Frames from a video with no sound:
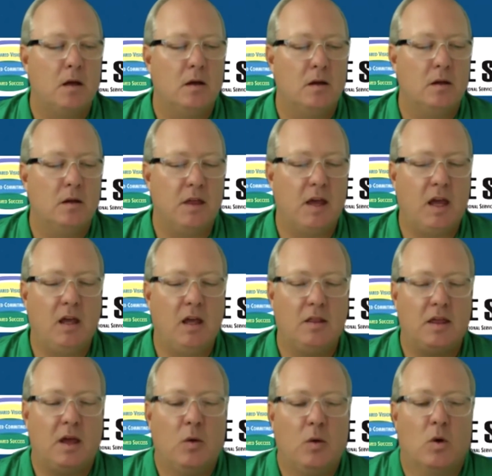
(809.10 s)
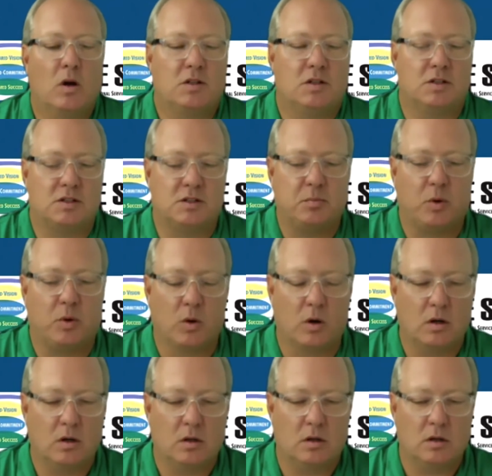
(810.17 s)
they work to
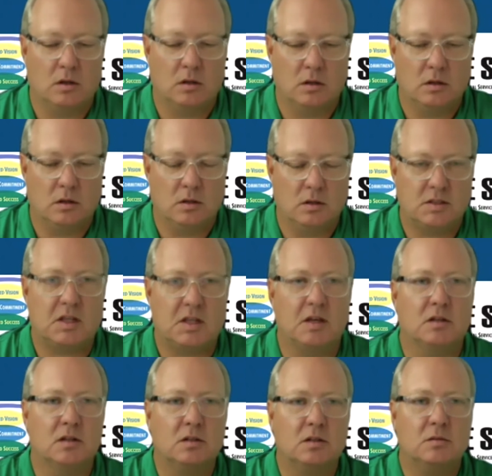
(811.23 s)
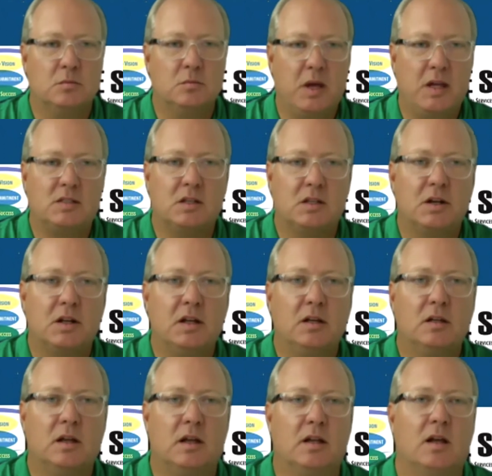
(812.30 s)
support skill-based learning
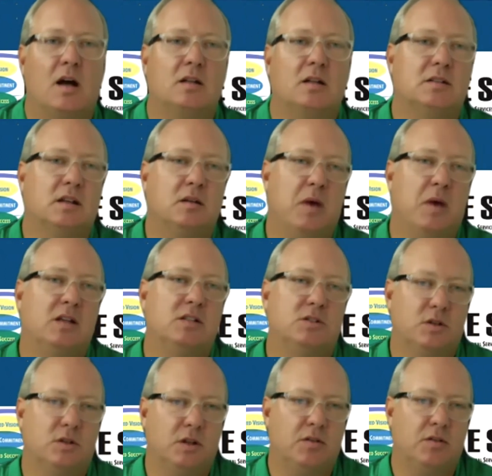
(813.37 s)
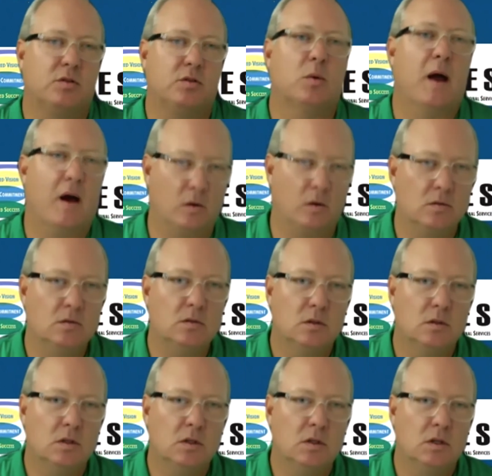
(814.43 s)
and content mastery throughout,
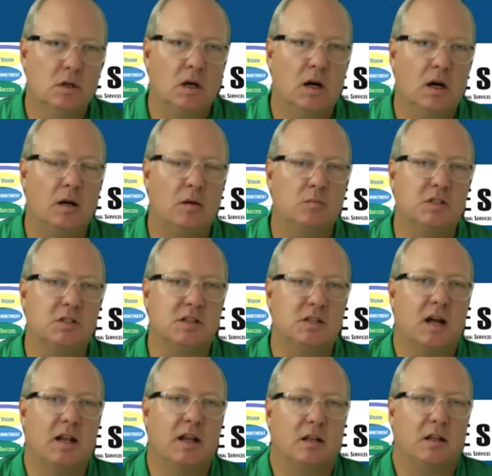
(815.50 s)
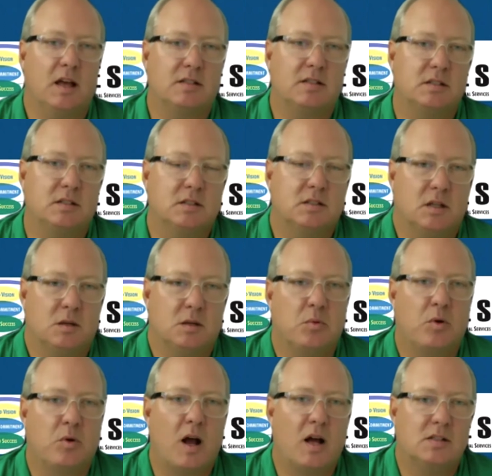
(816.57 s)
designing lessons and
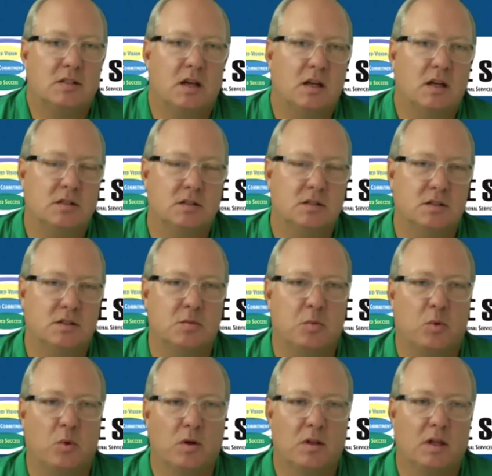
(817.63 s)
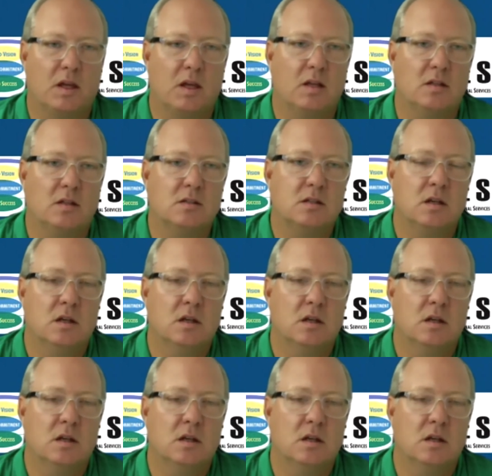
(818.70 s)
process to support the kids